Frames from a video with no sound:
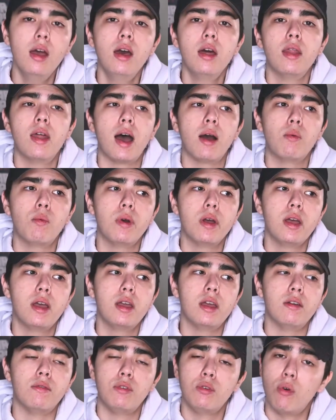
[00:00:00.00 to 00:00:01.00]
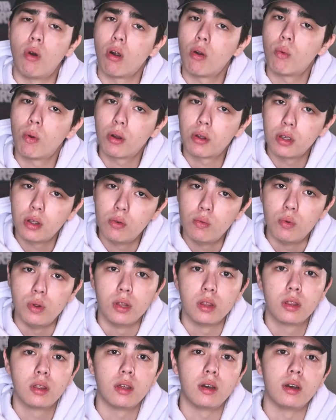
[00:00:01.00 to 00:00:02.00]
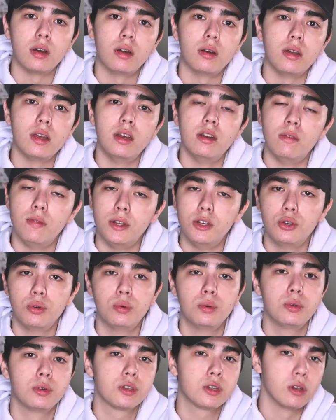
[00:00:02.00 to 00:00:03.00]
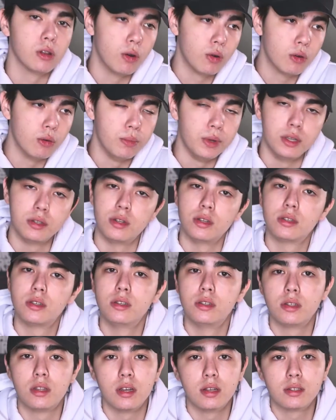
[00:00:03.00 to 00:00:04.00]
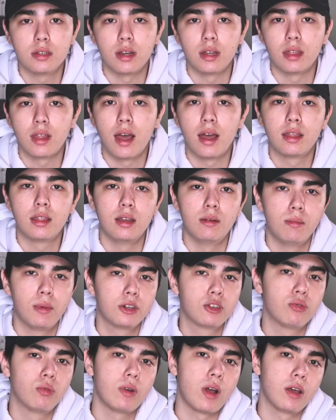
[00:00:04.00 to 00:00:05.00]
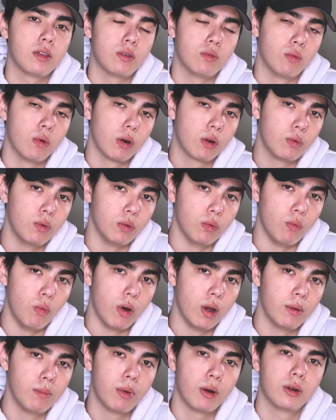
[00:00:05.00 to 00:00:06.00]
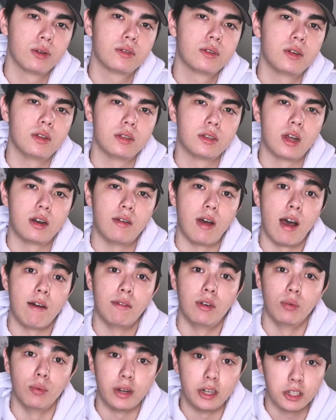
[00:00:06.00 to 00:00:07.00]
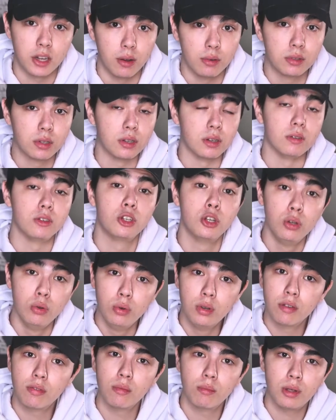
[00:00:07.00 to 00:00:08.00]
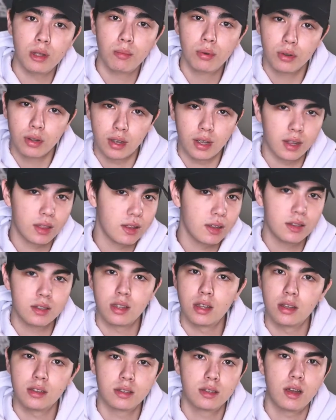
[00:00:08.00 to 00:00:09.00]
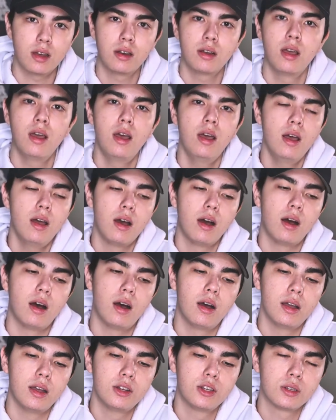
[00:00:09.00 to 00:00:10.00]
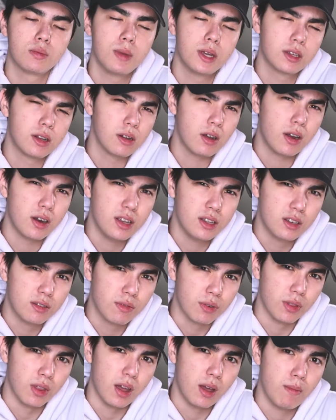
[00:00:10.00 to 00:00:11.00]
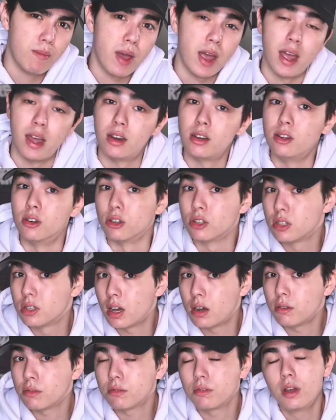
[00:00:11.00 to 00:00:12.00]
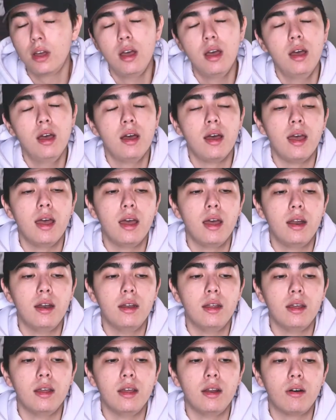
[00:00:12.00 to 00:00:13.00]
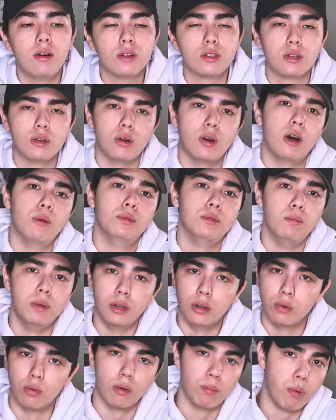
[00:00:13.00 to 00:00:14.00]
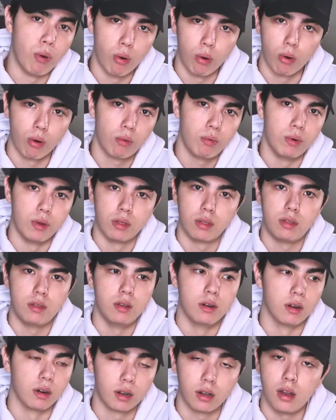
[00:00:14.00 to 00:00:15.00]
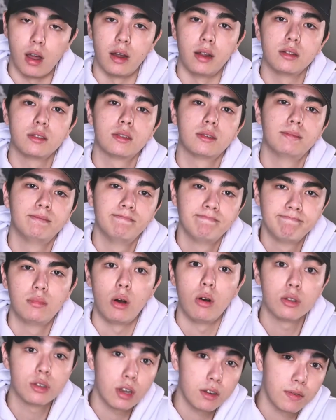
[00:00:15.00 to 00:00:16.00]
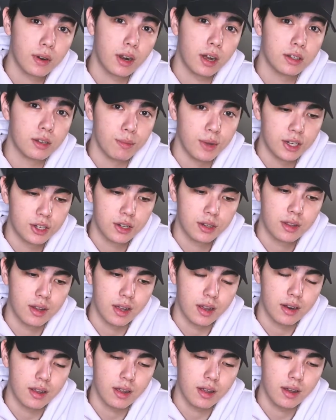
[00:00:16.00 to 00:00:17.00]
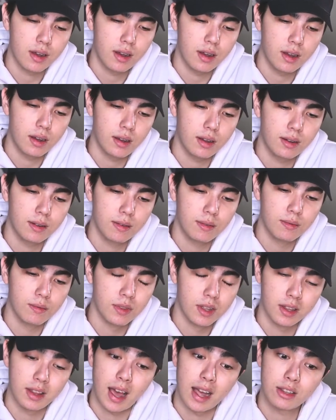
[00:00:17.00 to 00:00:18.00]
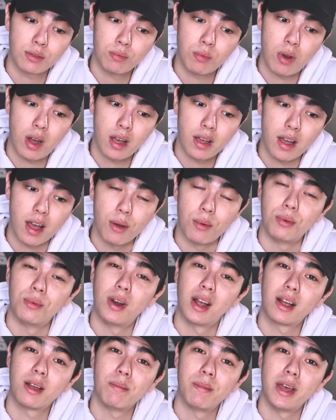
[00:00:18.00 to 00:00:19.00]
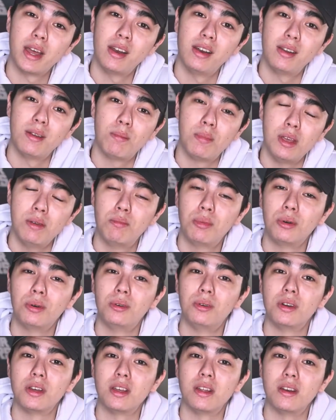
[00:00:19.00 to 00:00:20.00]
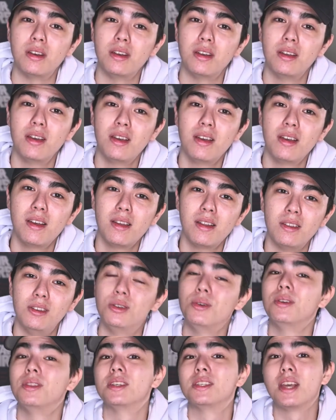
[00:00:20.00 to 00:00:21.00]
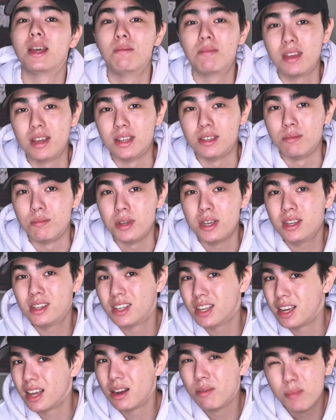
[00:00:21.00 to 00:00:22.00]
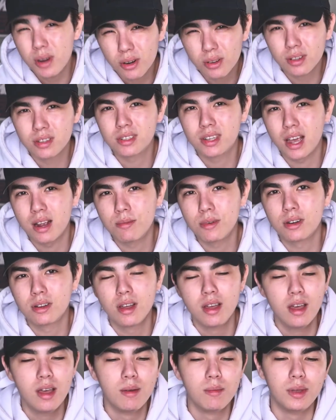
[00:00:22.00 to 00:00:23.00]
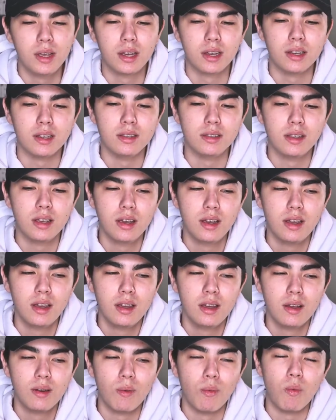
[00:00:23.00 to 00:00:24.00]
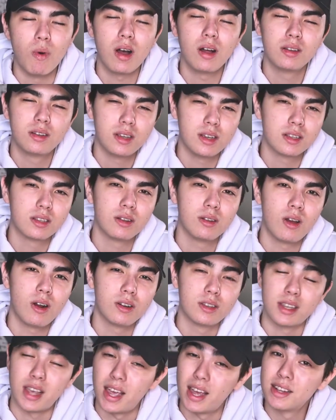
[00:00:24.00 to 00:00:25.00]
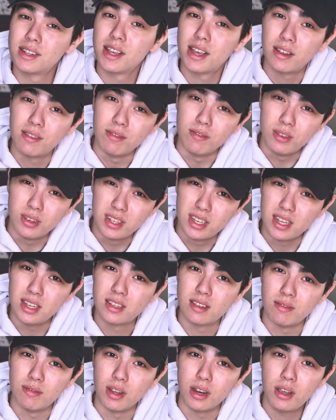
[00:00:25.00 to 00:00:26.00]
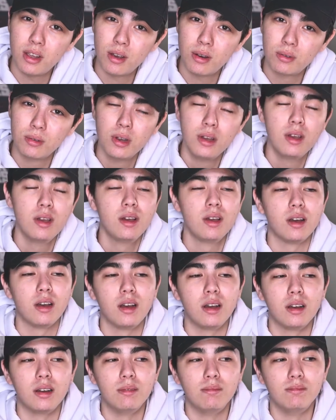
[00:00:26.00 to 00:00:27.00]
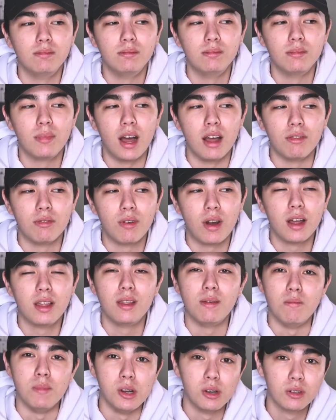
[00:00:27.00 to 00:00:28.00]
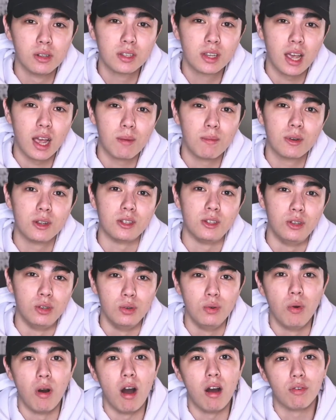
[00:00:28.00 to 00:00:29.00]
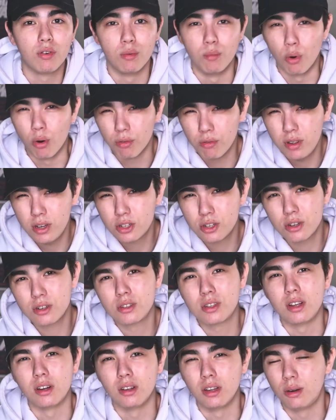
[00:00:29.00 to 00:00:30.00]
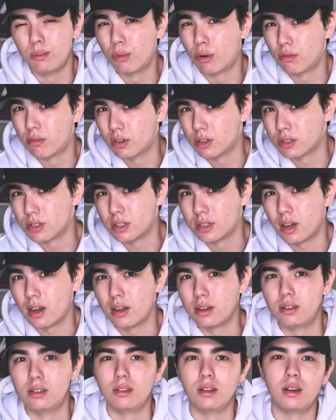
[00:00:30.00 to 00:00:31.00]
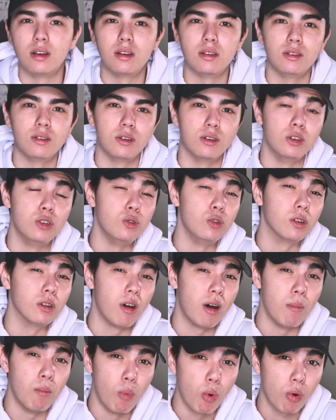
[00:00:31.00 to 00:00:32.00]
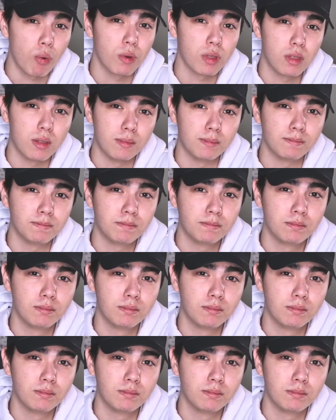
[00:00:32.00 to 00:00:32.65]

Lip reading: That way, if you are working with individuals, local businesses, things like that, they'd much rather work with one person instead of having to reach out to 2 different people to get these things done. It just makes it a lot easier for them and yourself, and it also helps build a rapport with your clients. Also, I forgot to mention that that's why I would recommend people in doing the same thing as me to get a mirrorless camera, because while DSLRs can take decent video, I find that mirrorless cameras do offer more features. They're a little more versatile. You can do a lot more with them.